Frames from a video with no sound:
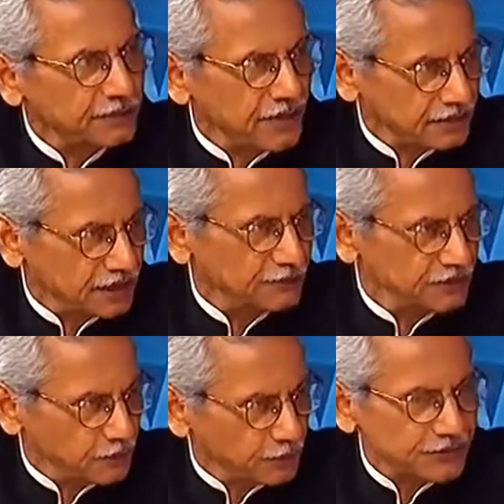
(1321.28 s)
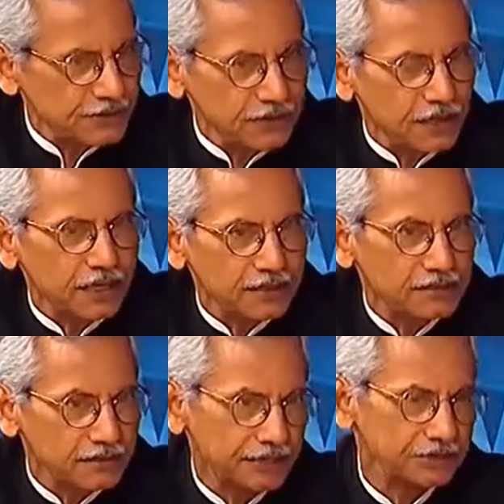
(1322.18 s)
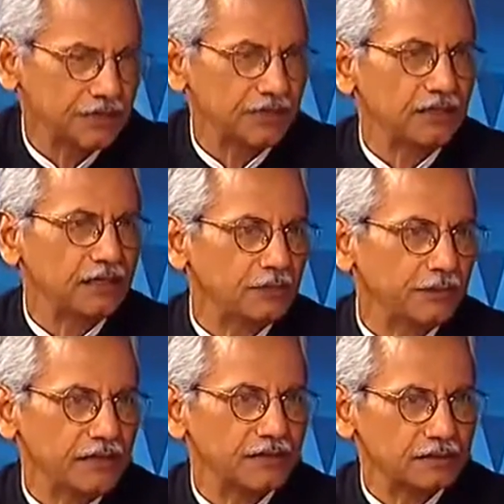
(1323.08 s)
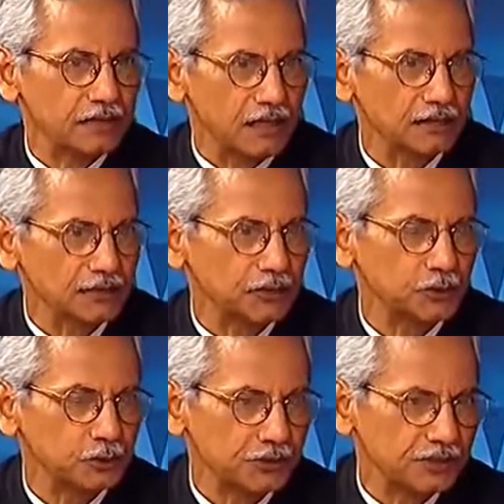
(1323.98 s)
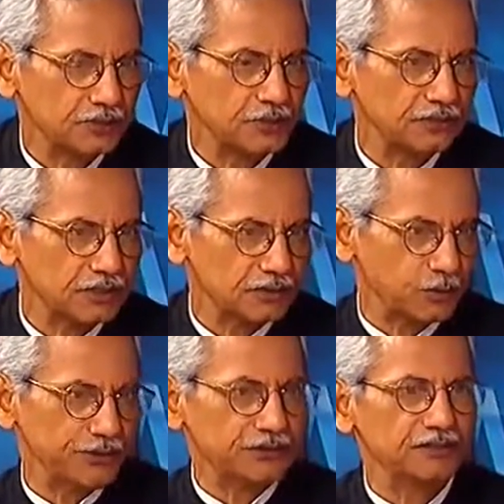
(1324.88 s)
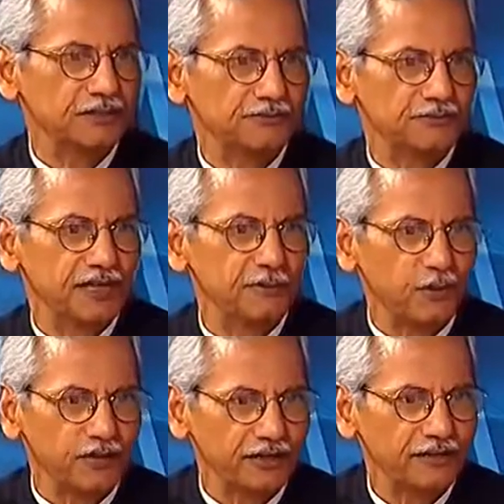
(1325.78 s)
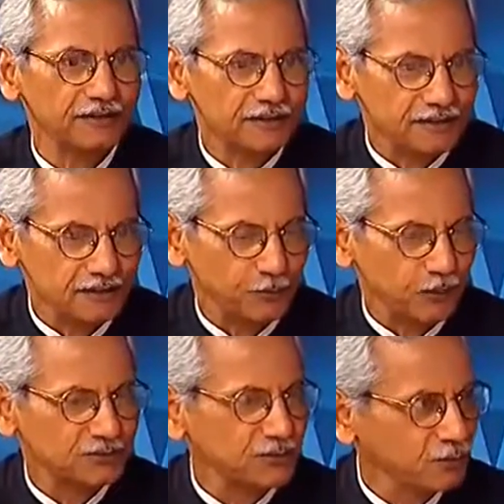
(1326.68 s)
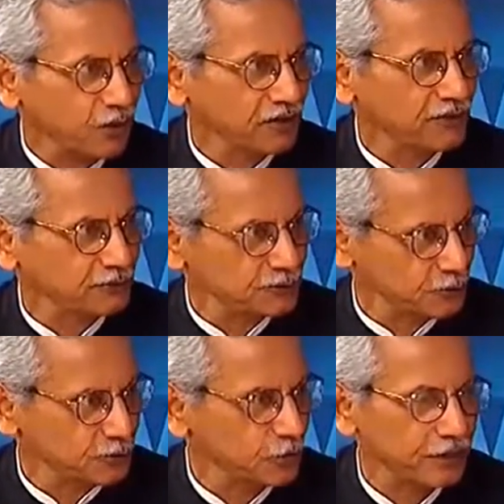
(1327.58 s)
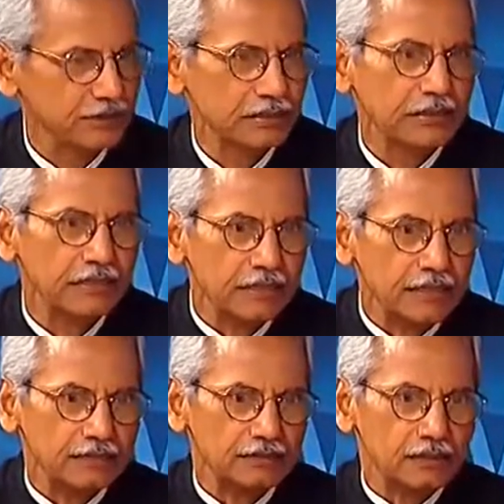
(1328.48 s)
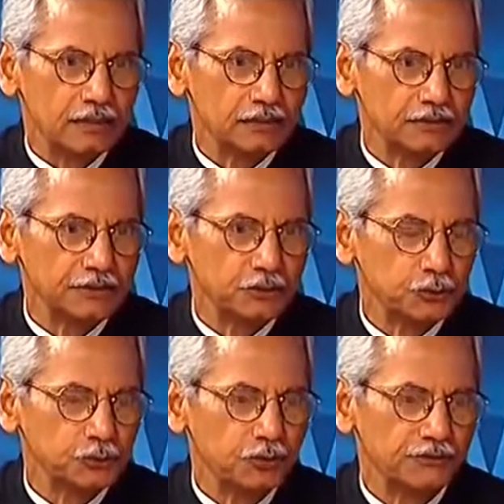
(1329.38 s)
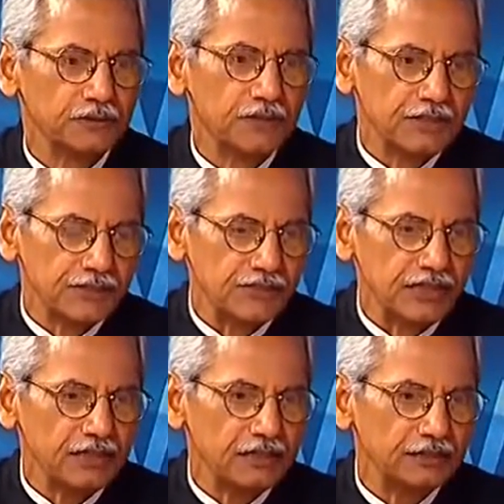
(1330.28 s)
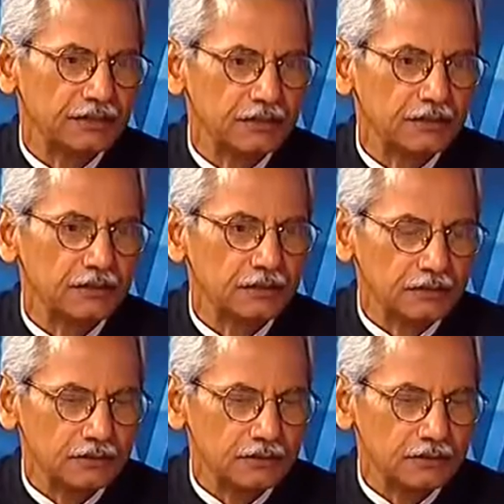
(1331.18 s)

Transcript: is maritime diplomacy, and it is actually, in a way, it is a larger issue. It is not just a question of unblocking the possible blocking of choke points. It is the larger issue of seeing that the